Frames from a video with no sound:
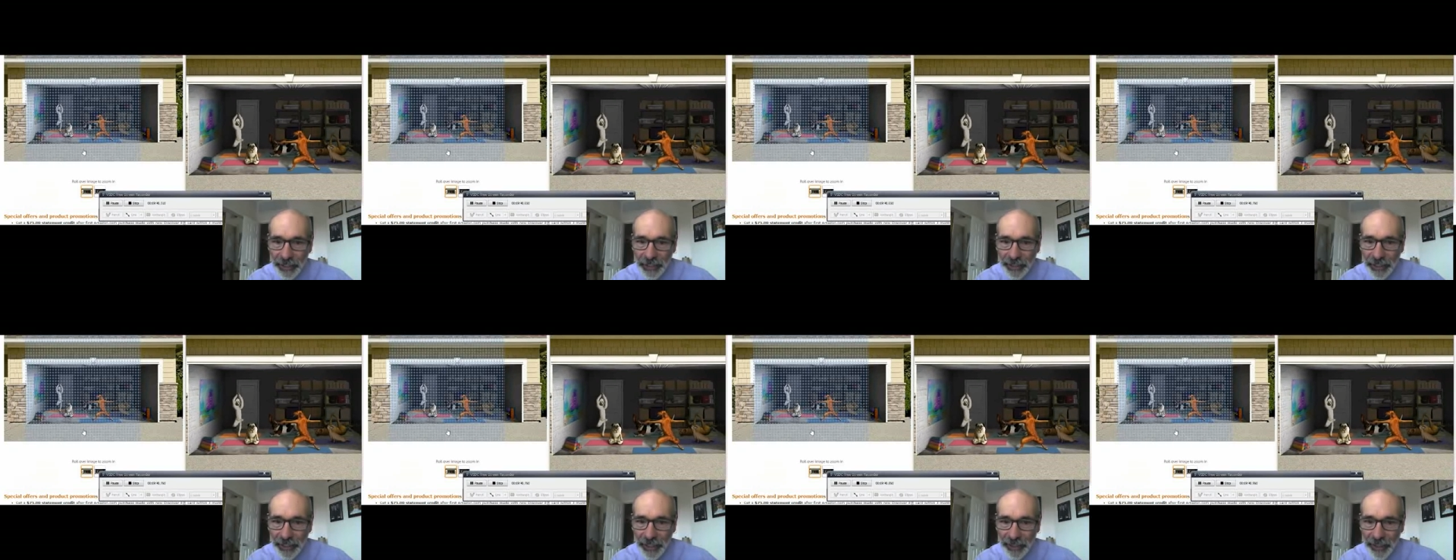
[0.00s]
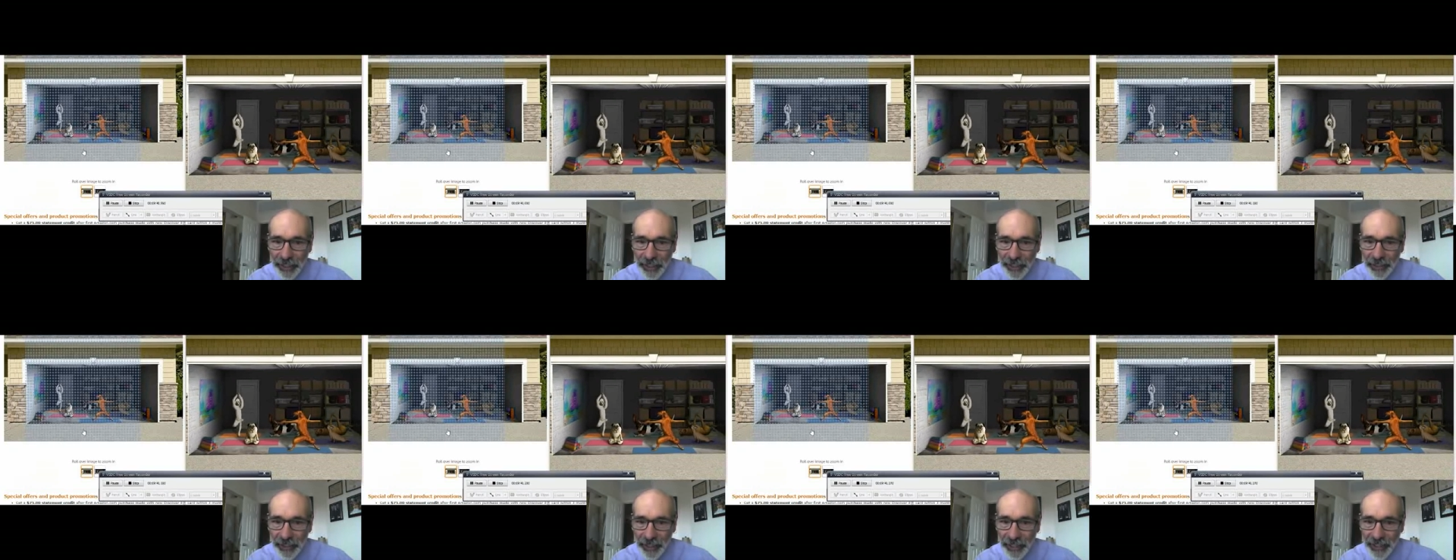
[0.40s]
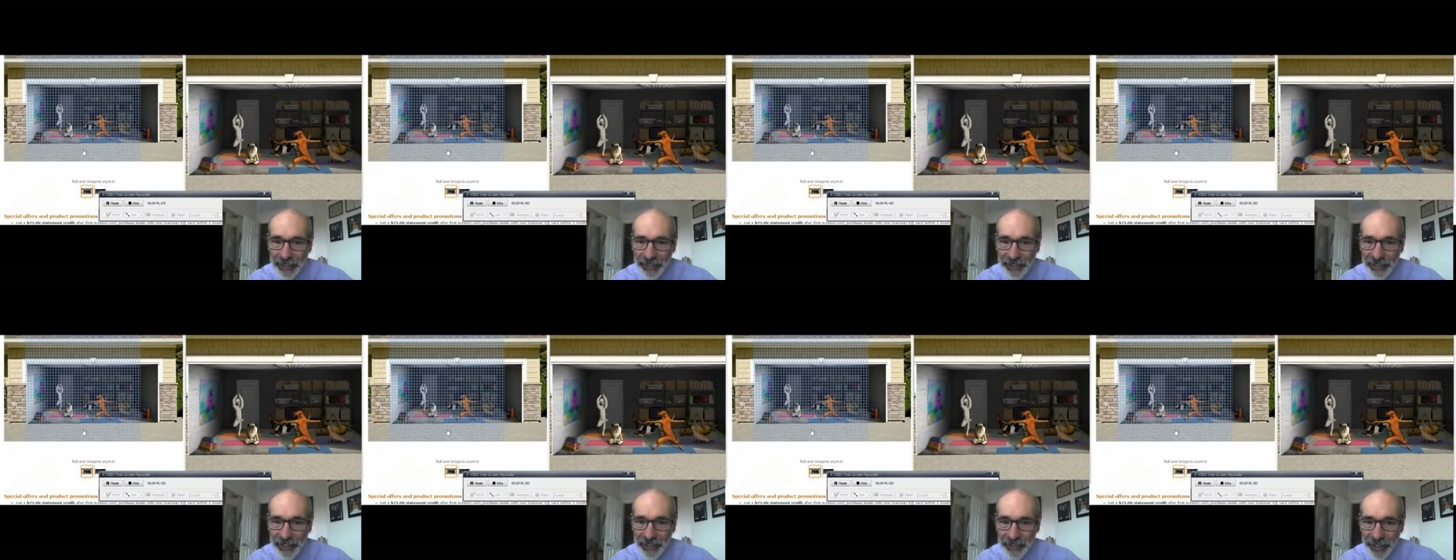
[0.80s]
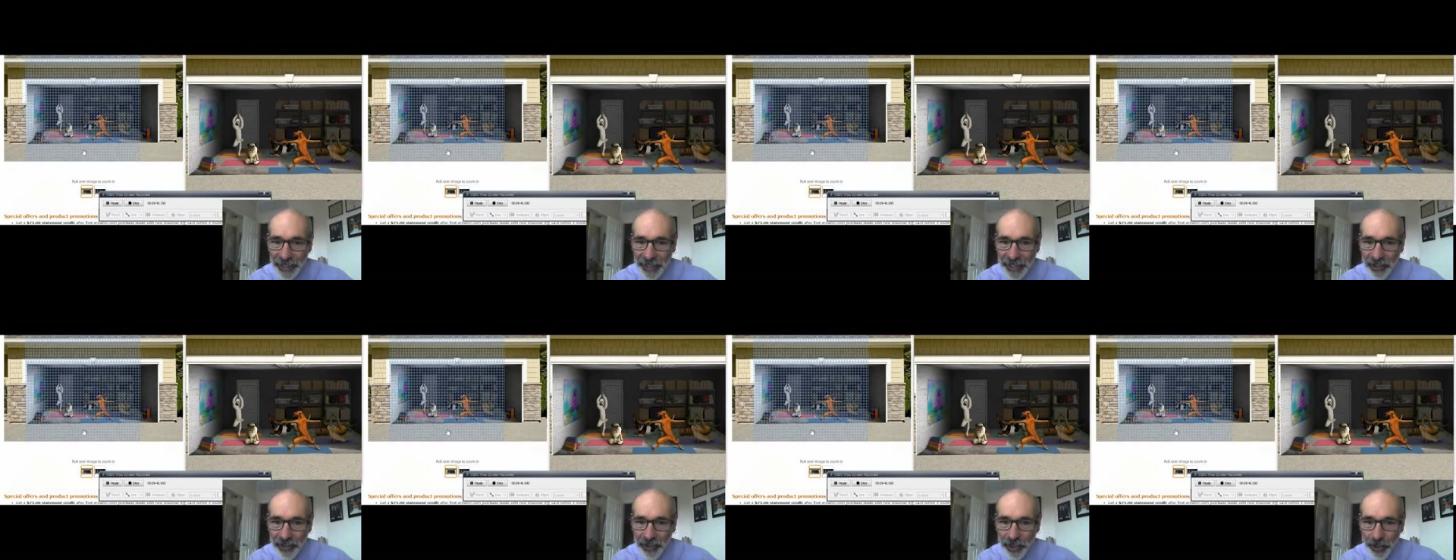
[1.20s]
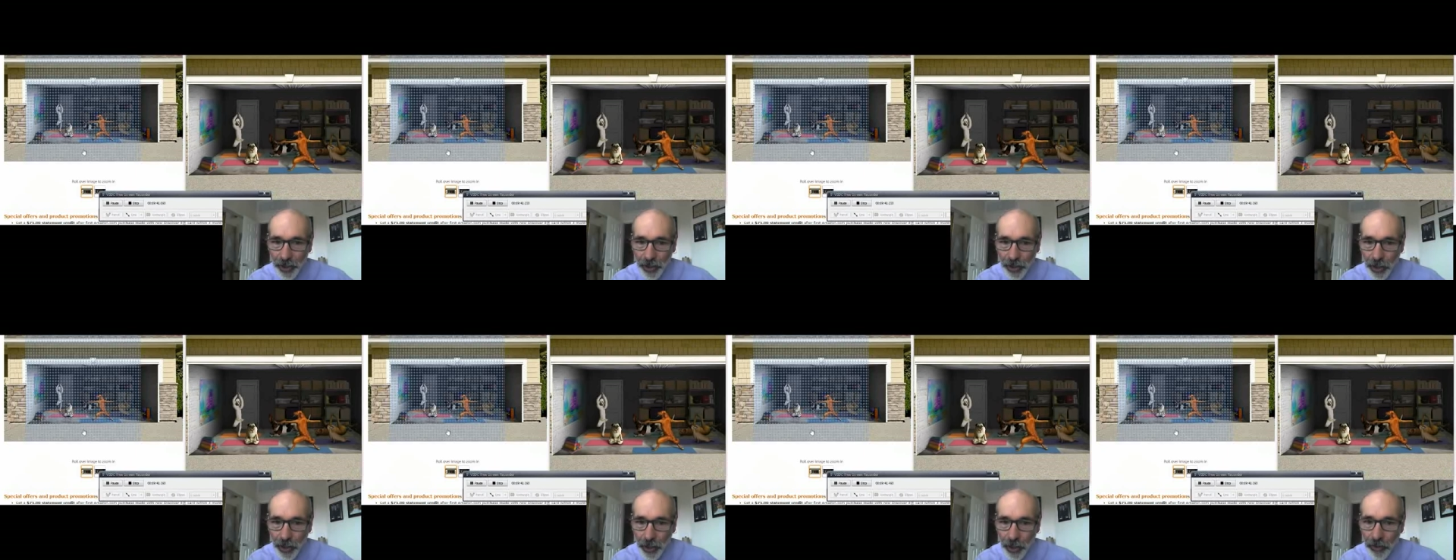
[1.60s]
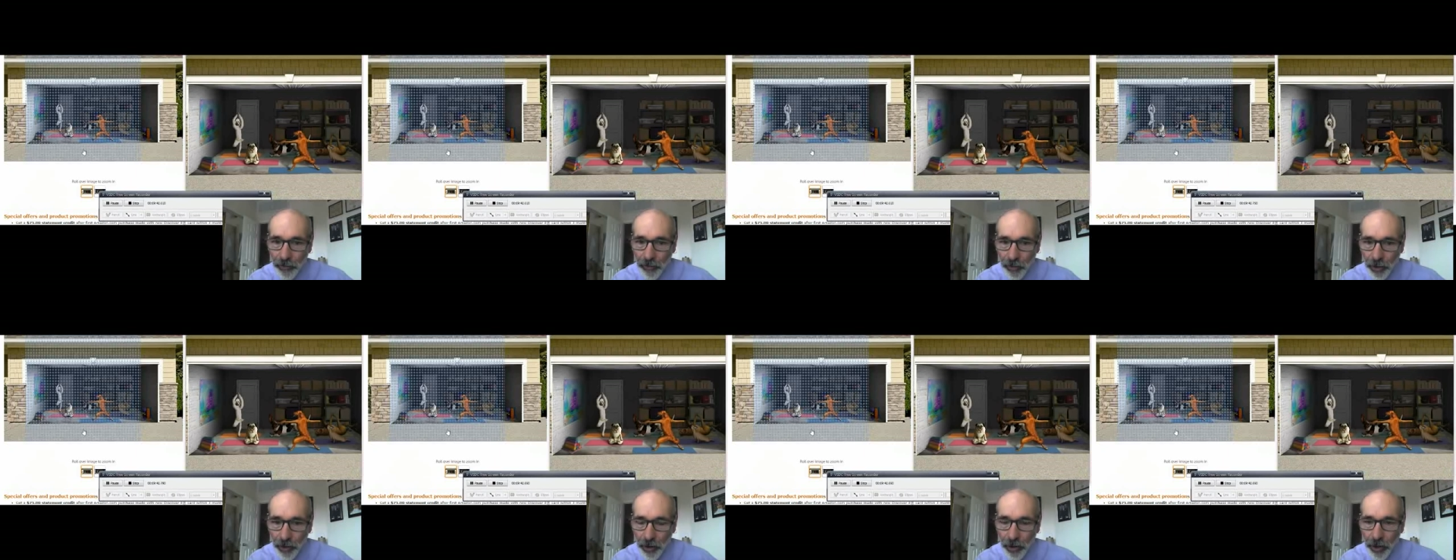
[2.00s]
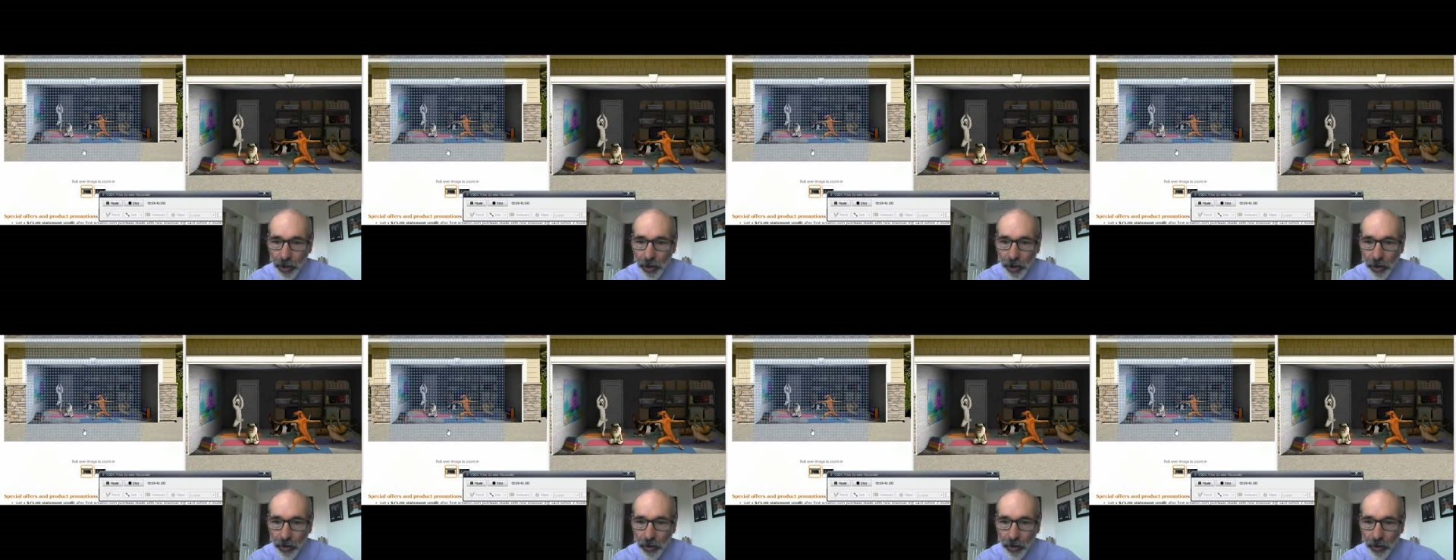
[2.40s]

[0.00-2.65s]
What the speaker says: And I think, guys, this is actually a cover